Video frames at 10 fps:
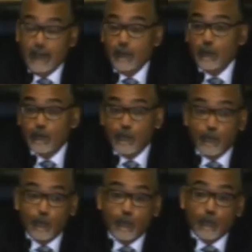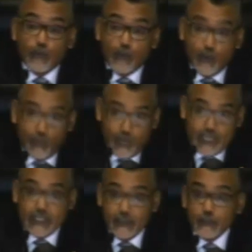able to go
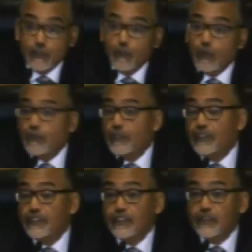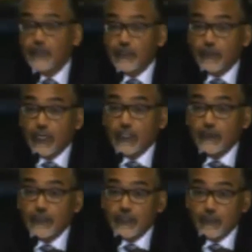right into the workplace and speak
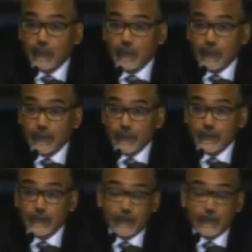directly with the employees.